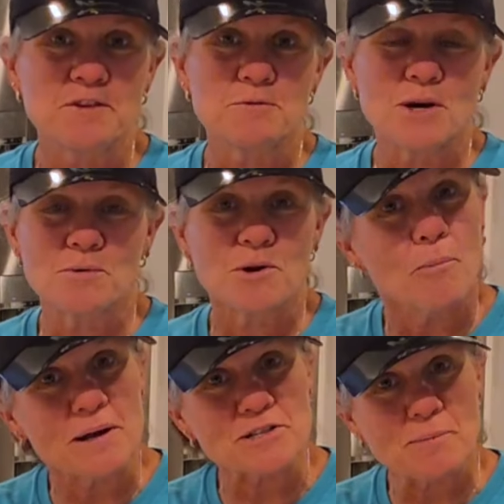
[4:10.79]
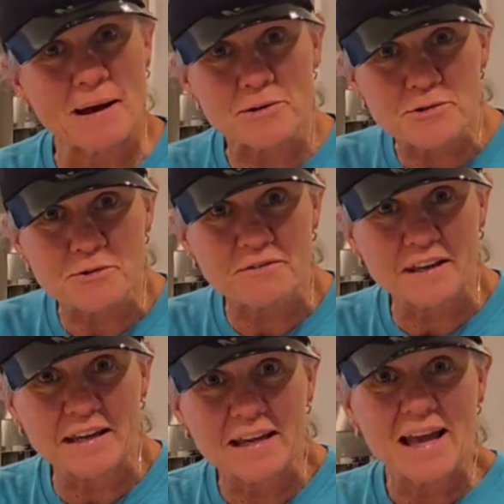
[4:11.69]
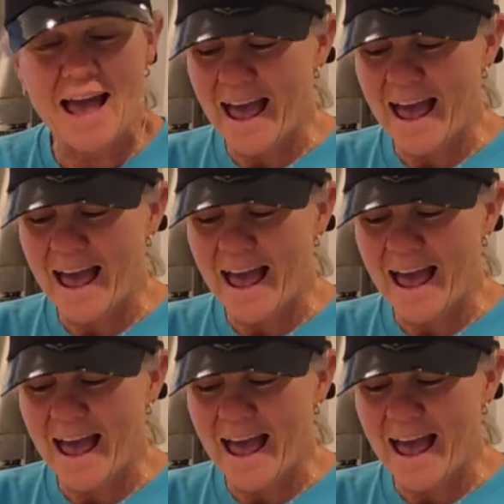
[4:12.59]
you don't know much about a sous vide,